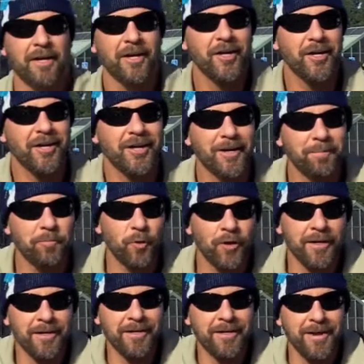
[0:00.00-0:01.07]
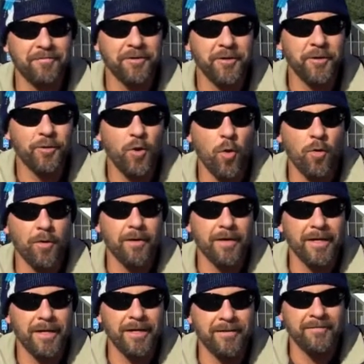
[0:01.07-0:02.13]
Good morning, good afternoon, or
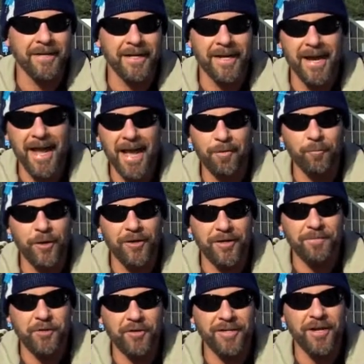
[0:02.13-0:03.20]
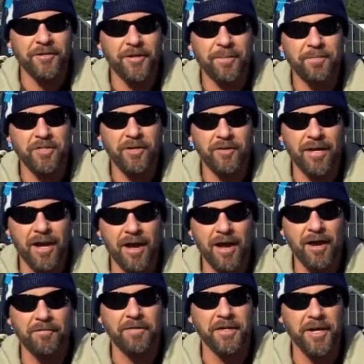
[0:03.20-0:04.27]
good evening, and welcome to another episode
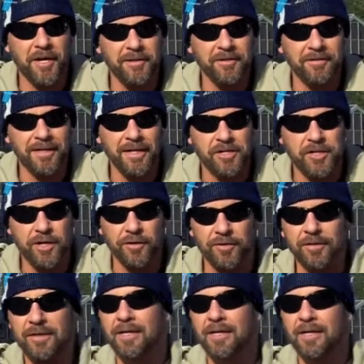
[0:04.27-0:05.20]
of the Dr. Clay Show.